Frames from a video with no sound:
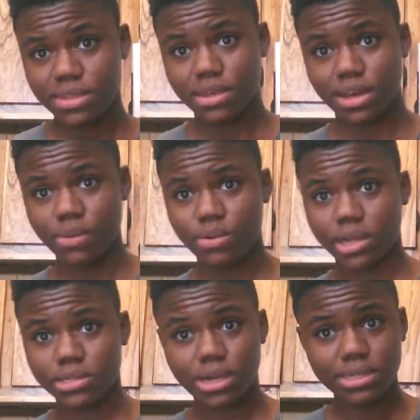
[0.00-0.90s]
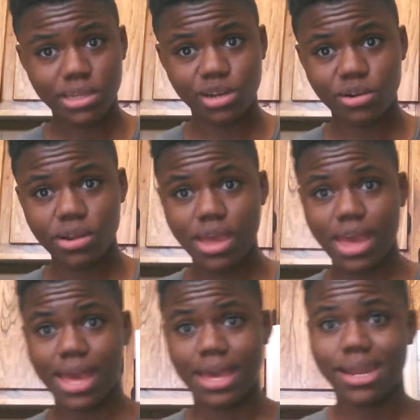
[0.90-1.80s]
I will catch you guys later,
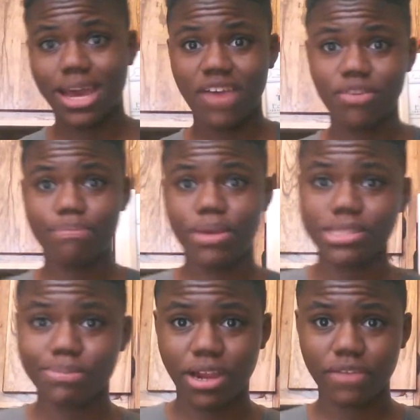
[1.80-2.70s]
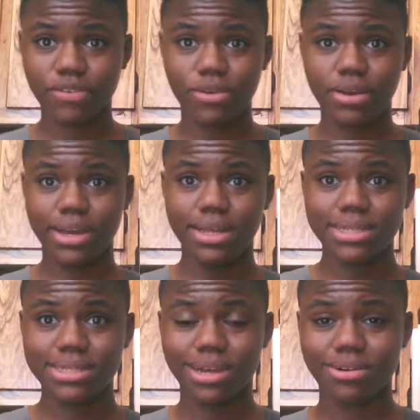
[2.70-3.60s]
and I have a big surprise for you
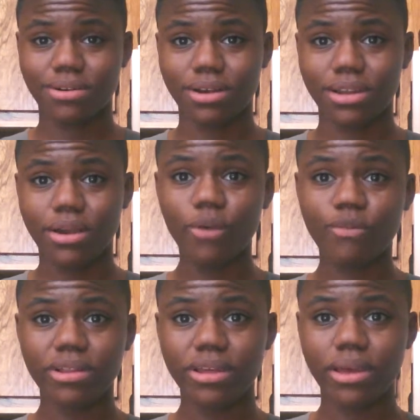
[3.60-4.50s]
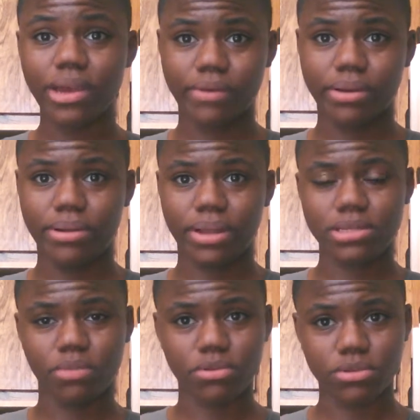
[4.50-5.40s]
guys later on, hopefully around
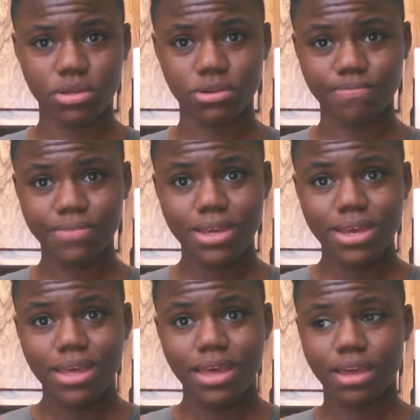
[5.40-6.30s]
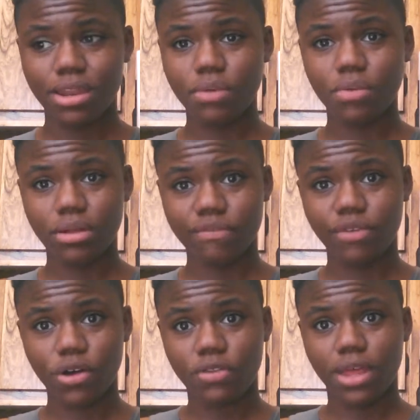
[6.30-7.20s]
next month or so, and it will
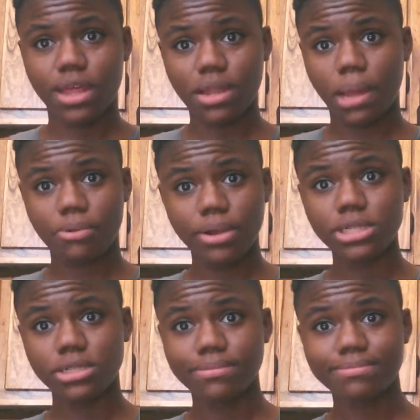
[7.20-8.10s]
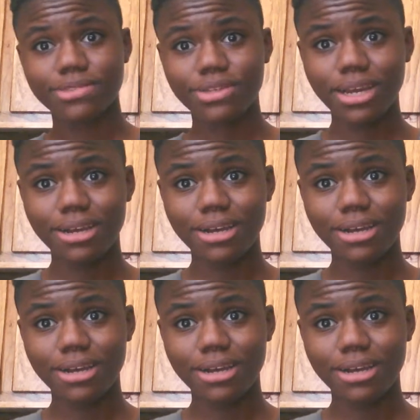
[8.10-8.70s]
involve a collaboration. So yeah,